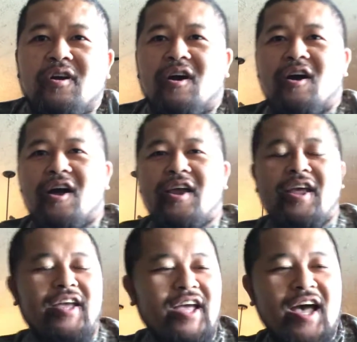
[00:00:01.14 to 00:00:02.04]
Alright,
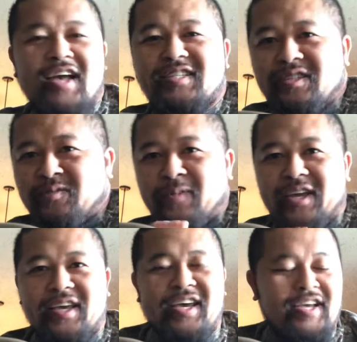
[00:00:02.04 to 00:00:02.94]
hey guys, it's
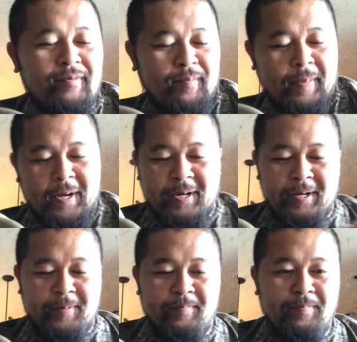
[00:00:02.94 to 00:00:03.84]
me again.
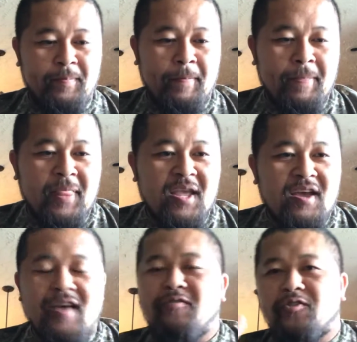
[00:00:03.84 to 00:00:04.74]

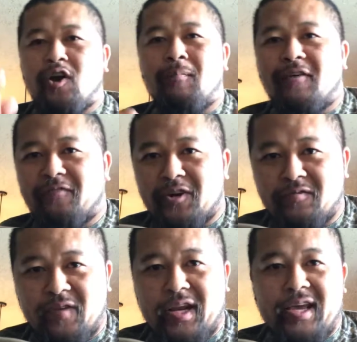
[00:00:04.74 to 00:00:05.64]
If you saw my
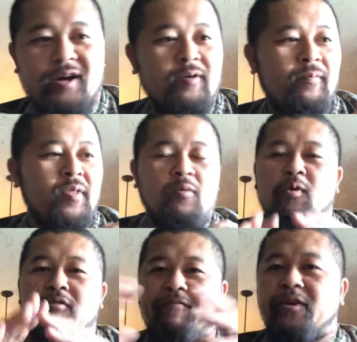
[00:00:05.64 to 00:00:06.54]
first video,
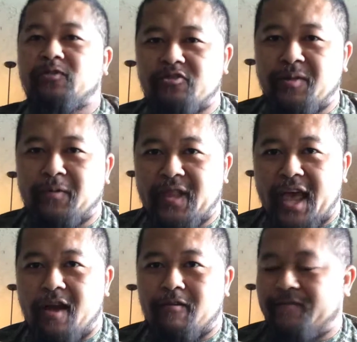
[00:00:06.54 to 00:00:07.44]
we were field stripping
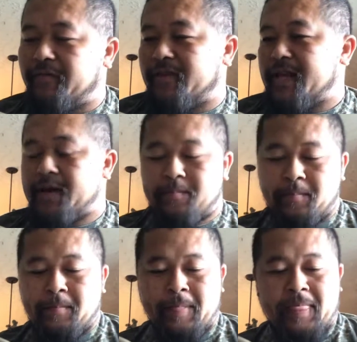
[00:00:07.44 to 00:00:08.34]
the
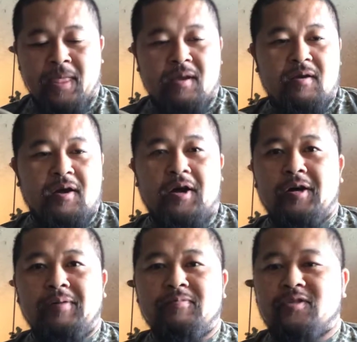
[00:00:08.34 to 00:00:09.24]

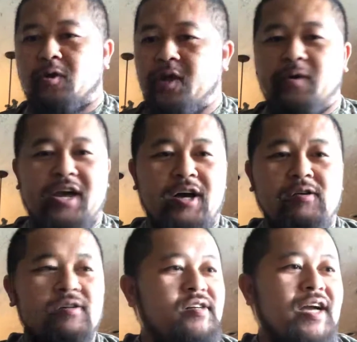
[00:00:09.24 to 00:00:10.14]
AR-15. So here we go.
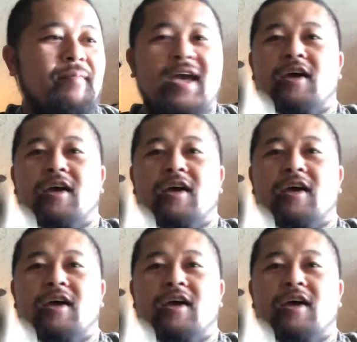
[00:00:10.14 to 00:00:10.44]
Got my